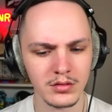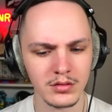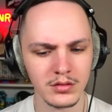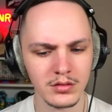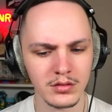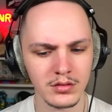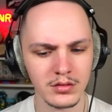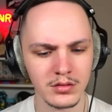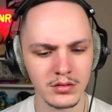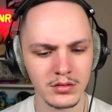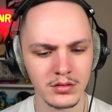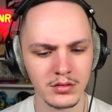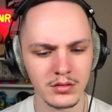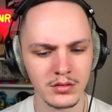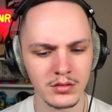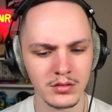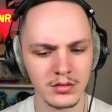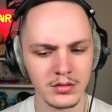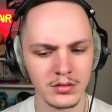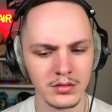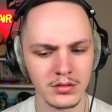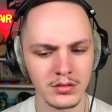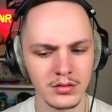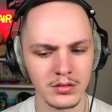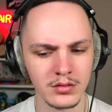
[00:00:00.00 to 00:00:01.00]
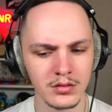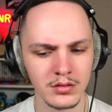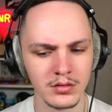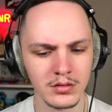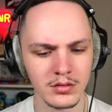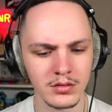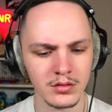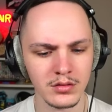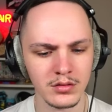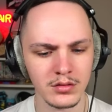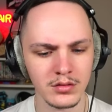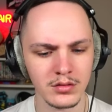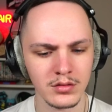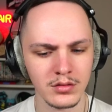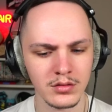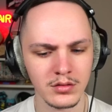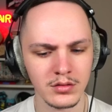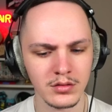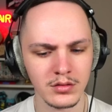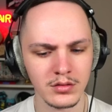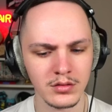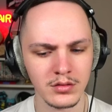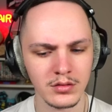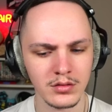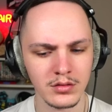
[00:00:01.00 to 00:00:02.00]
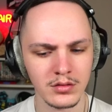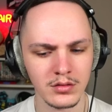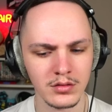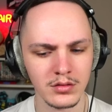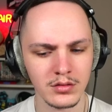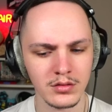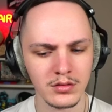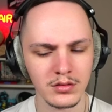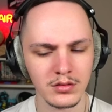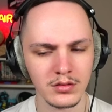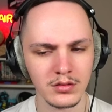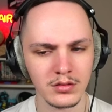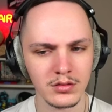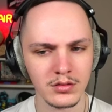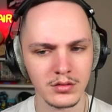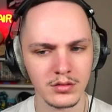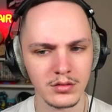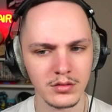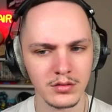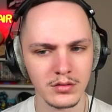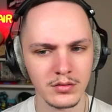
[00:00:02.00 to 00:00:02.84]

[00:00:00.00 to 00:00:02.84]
No one is speaking in this clip.